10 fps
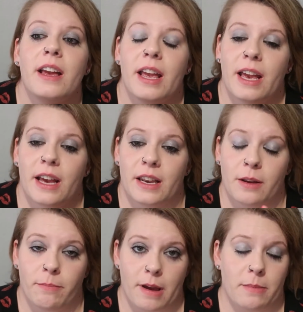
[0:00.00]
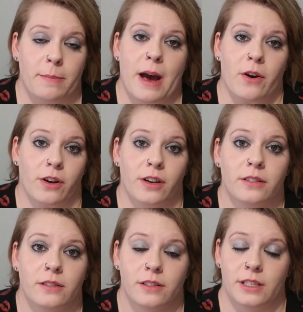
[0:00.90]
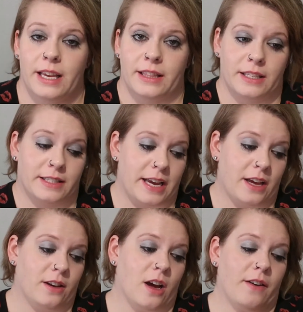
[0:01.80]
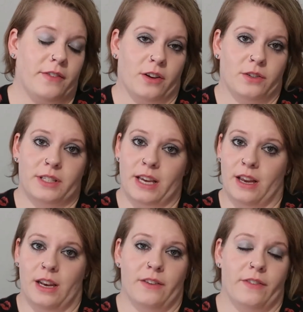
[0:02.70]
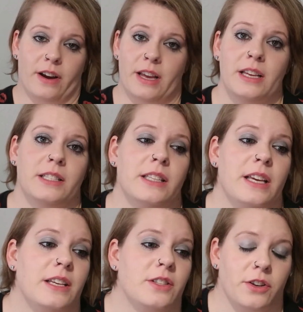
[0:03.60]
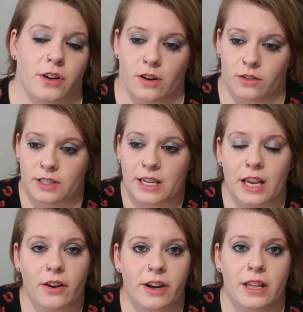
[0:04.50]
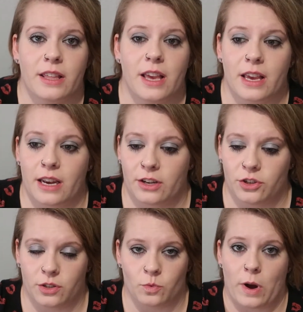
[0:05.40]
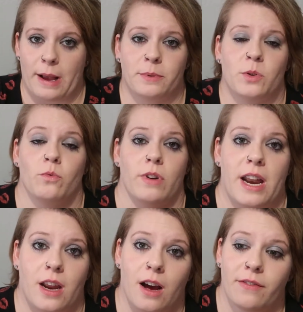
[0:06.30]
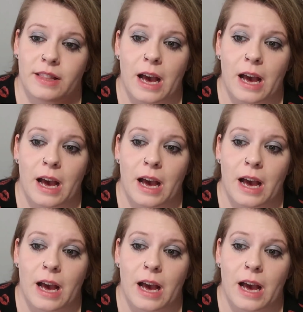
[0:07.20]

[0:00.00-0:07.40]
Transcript: and baby powder to get the sand off of your skin very easily so you're not all sticky or anything, and it just wipes right off.